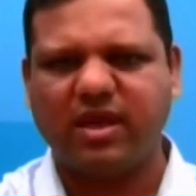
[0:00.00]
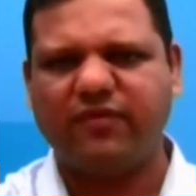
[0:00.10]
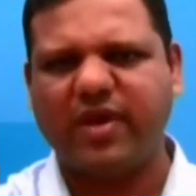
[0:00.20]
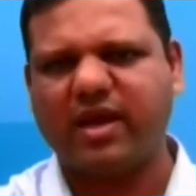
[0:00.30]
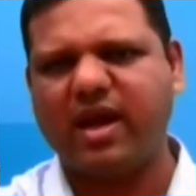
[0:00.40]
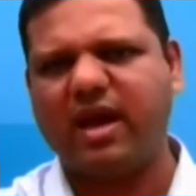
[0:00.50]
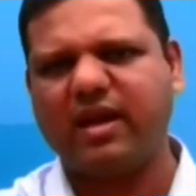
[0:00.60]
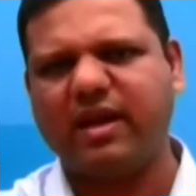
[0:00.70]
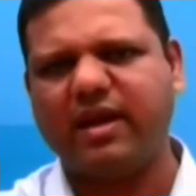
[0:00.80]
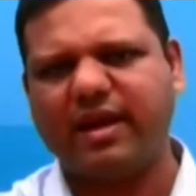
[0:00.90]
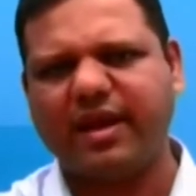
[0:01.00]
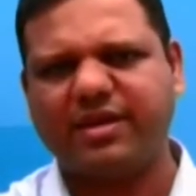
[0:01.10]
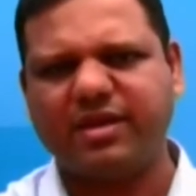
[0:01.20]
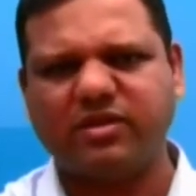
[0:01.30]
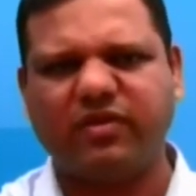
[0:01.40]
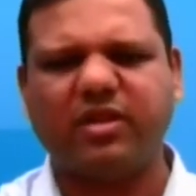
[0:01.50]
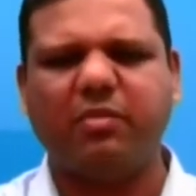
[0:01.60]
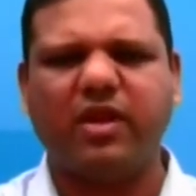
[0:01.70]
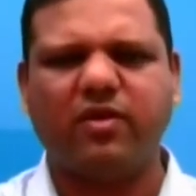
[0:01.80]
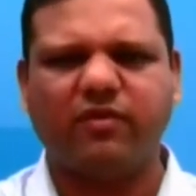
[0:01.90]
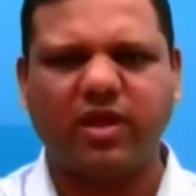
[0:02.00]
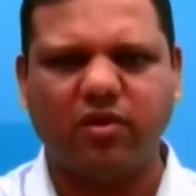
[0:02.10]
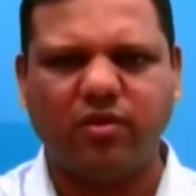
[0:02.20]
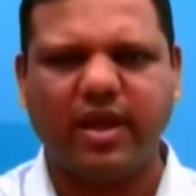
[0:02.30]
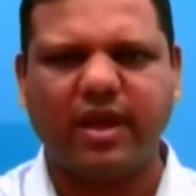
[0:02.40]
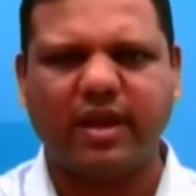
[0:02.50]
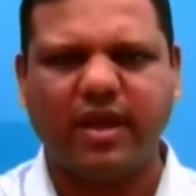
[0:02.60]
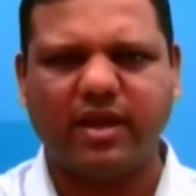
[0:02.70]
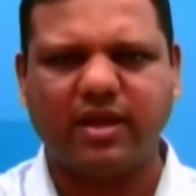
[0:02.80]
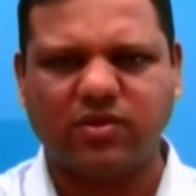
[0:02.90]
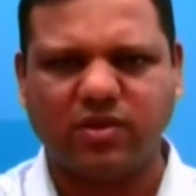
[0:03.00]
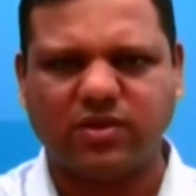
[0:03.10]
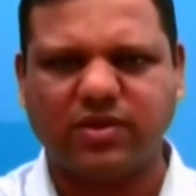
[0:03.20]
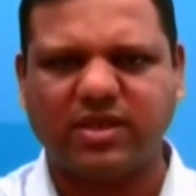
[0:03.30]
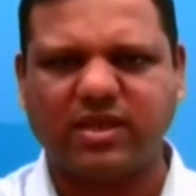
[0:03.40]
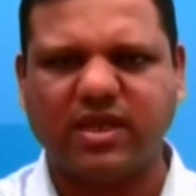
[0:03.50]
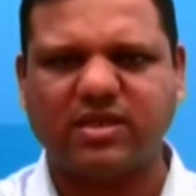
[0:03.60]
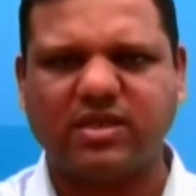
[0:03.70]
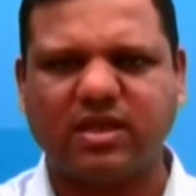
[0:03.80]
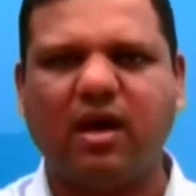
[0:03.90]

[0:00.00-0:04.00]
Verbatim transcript: In fact, our interactions with many of the loan aggregators also suggest